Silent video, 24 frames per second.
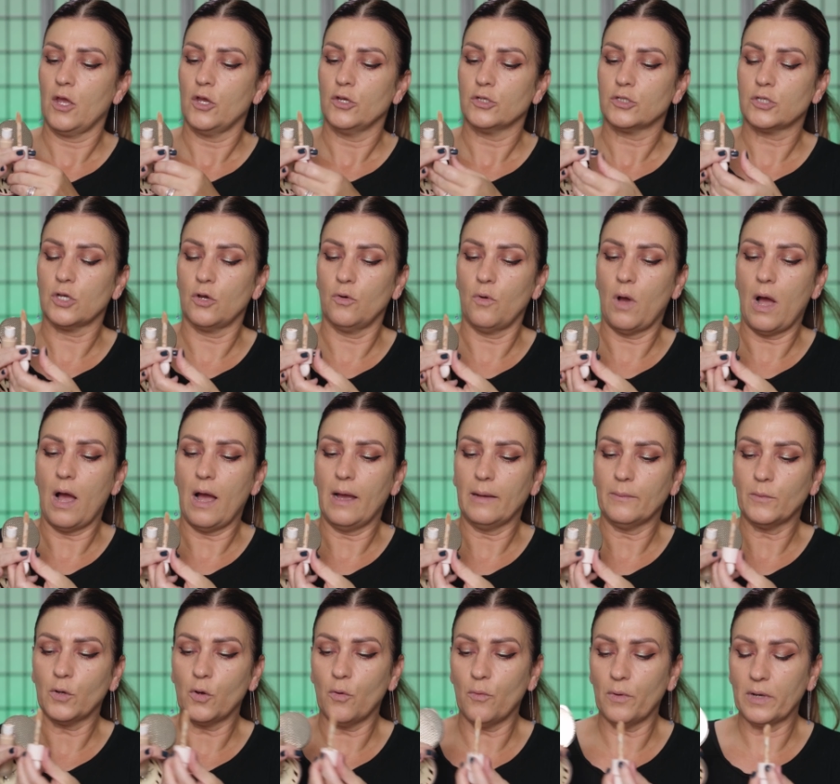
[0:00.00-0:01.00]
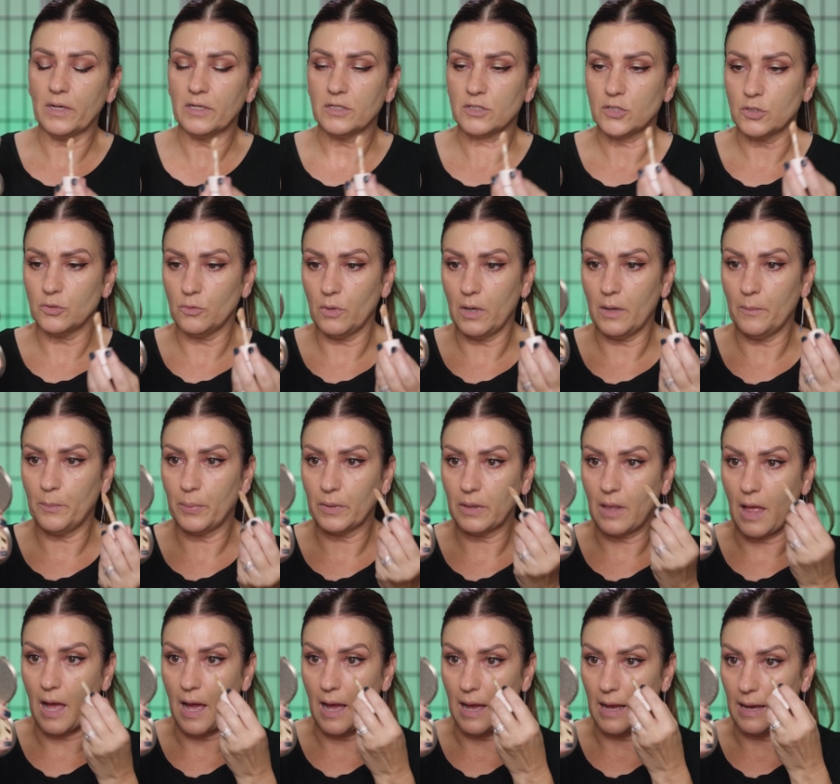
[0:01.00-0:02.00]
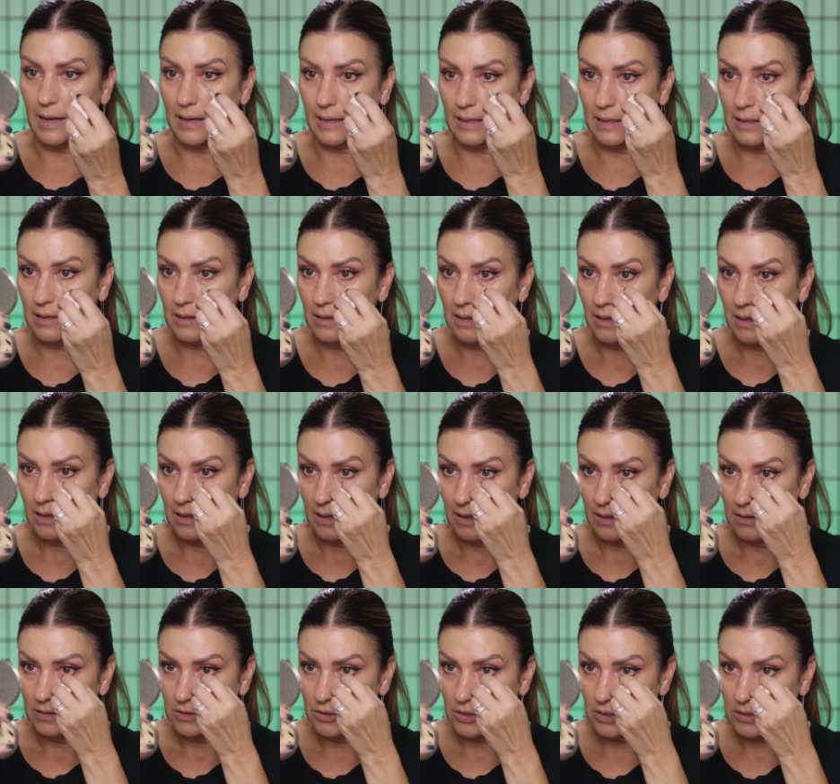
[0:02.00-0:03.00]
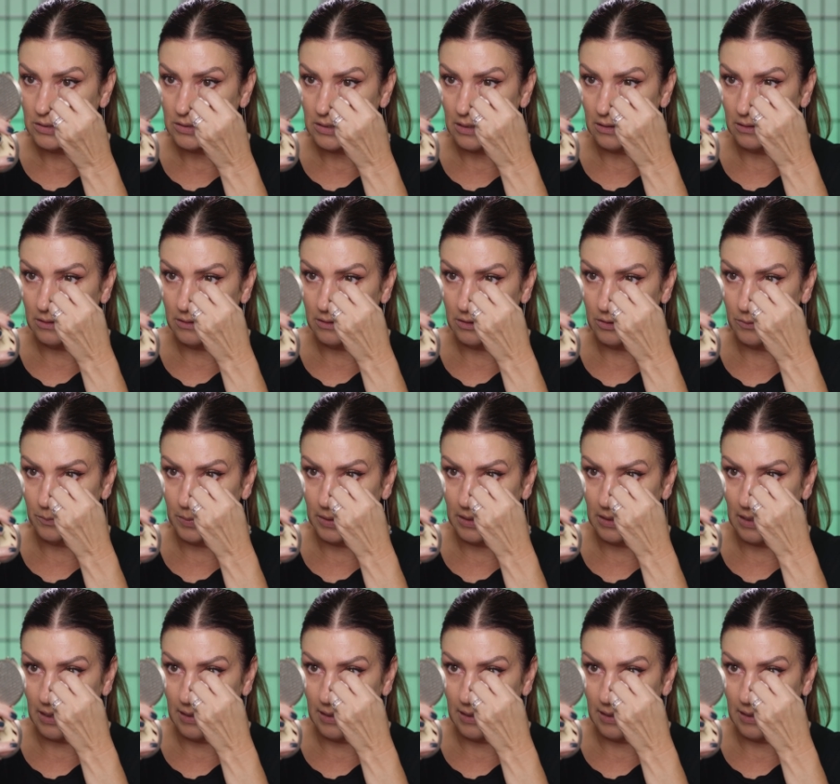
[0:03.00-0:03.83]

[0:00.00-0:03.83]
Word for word: So I'm going to apply just a little bit.